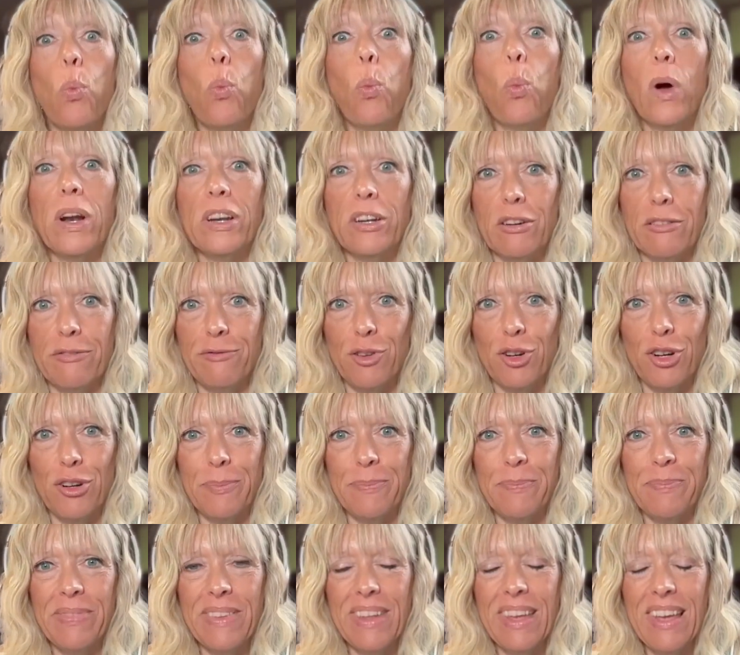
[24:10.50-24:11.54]
wonderful.
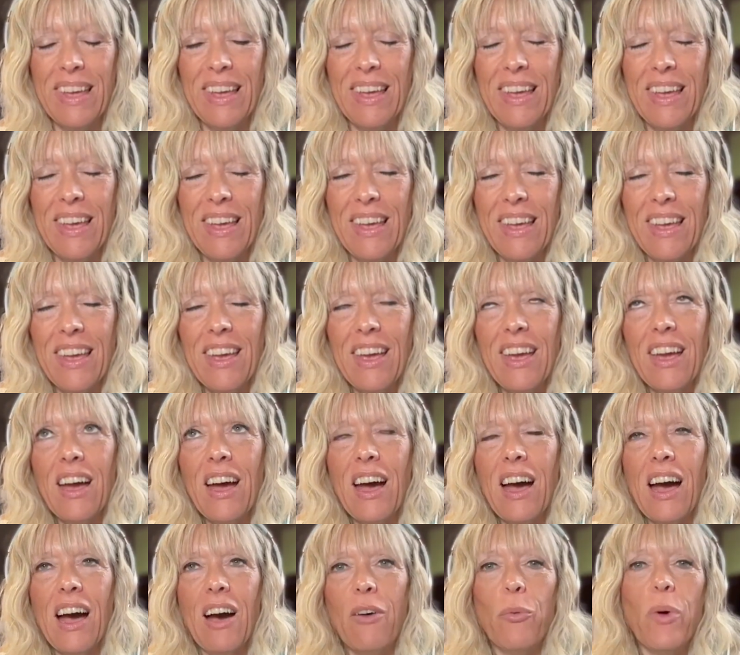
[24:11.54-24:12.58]

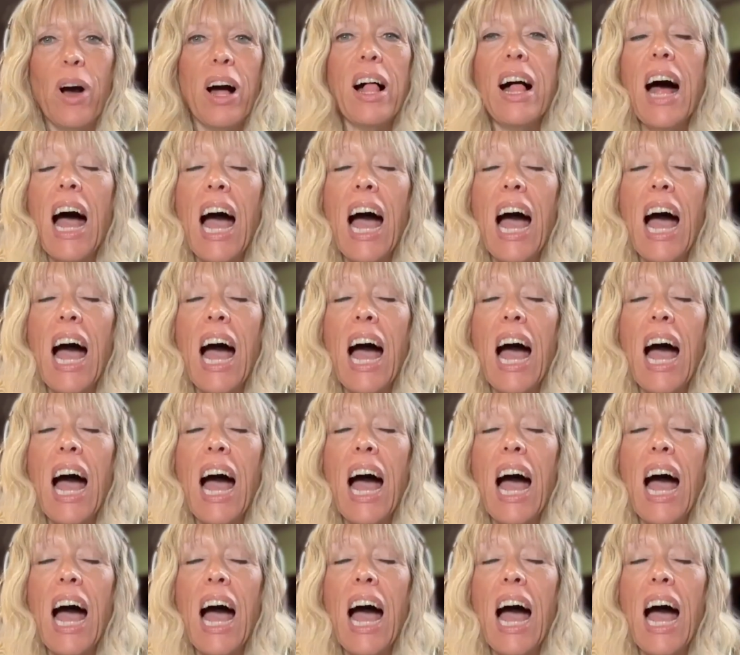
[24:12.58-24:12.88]
Well,